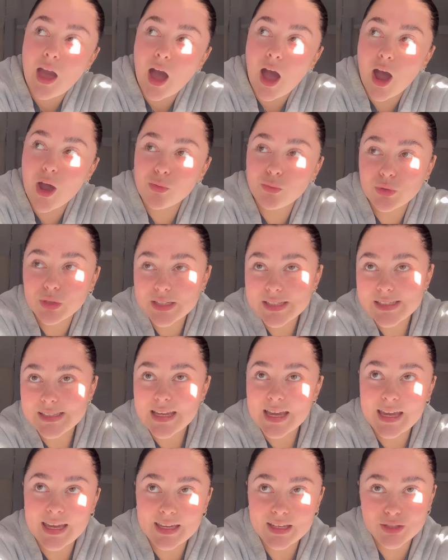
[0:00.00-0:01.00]
I want to
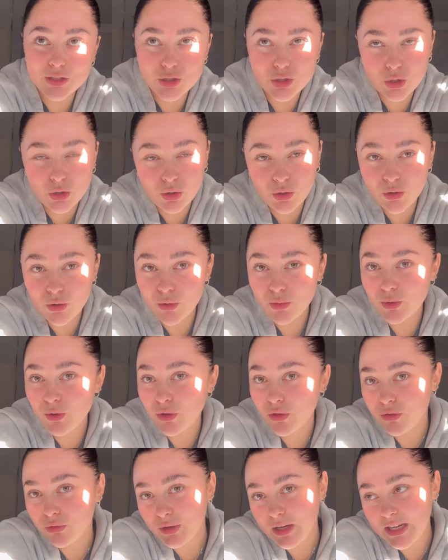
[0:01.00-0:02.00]
say two or
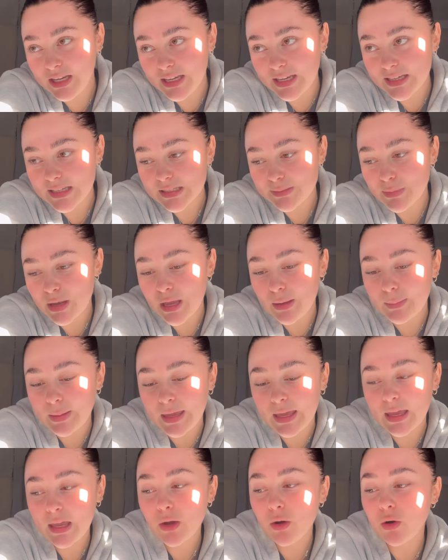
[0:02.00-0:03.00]
three years
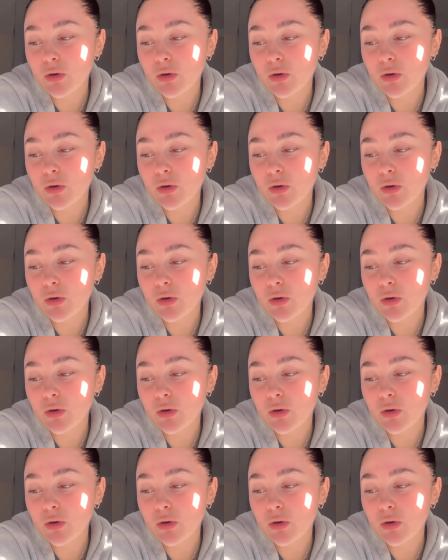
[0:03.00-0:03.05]
maybe